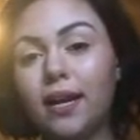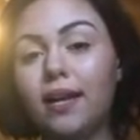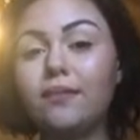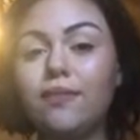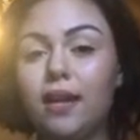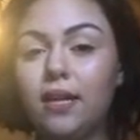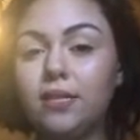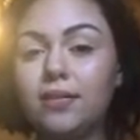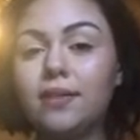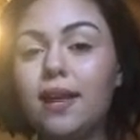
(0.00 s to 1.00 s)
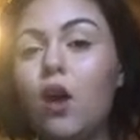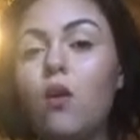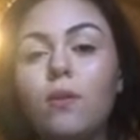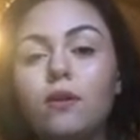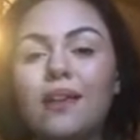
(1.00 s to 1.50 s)
advanced, I
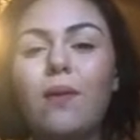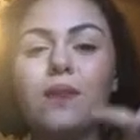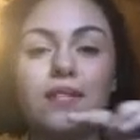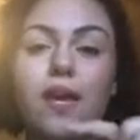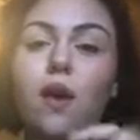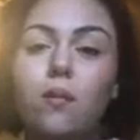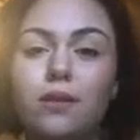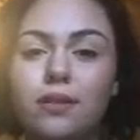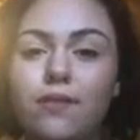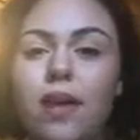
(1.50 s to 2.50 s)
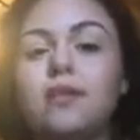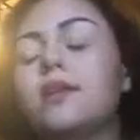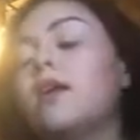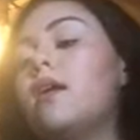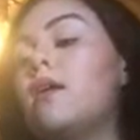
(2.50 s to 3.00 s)
want to say almost advanced,
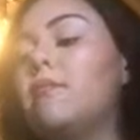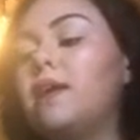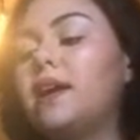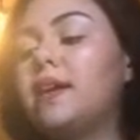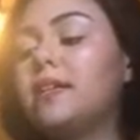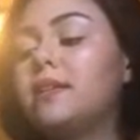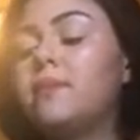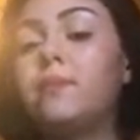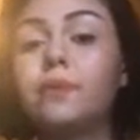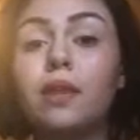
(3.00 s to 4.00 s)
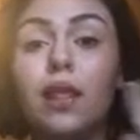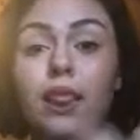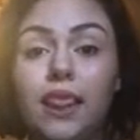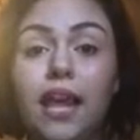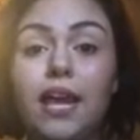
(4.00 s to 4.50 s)
because
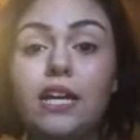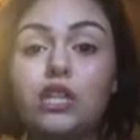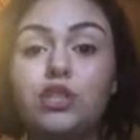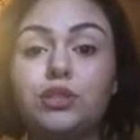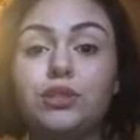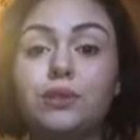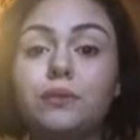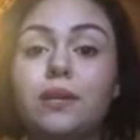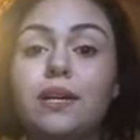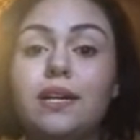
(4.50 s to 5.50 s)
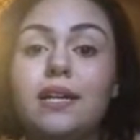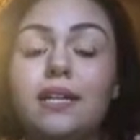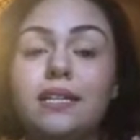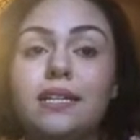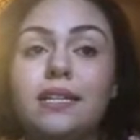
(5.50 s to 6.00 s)
they do,
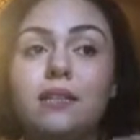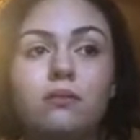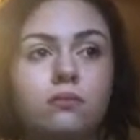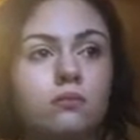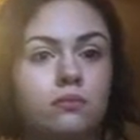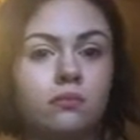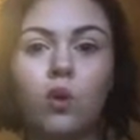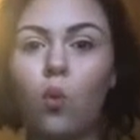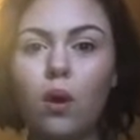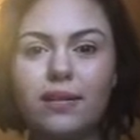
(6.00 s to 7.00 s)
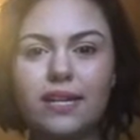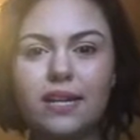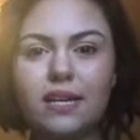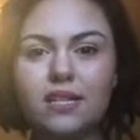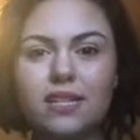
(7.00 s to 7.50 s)
what was I
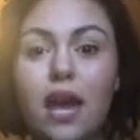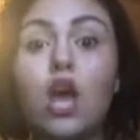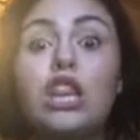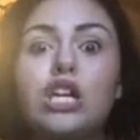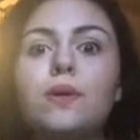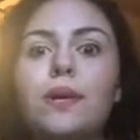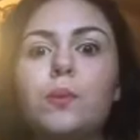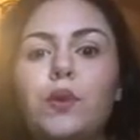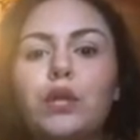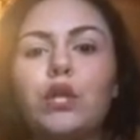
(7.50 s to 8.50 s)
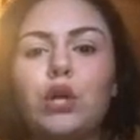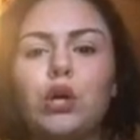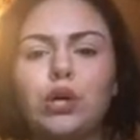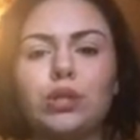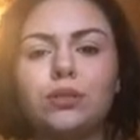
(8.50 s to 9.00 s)
going to say? They do get really
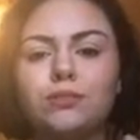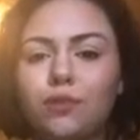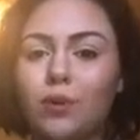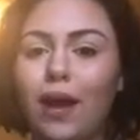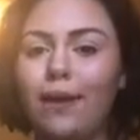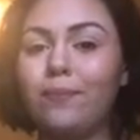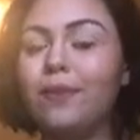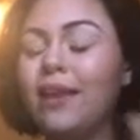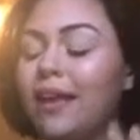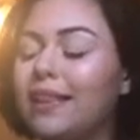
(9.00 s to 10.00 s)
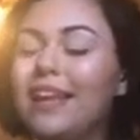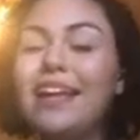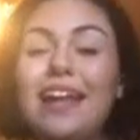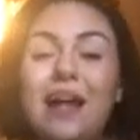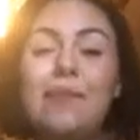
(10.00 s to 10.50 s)
large, okay? They
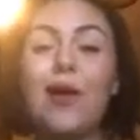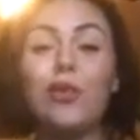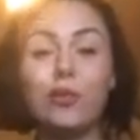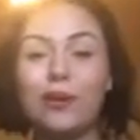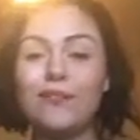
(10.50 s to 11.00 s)
get about 3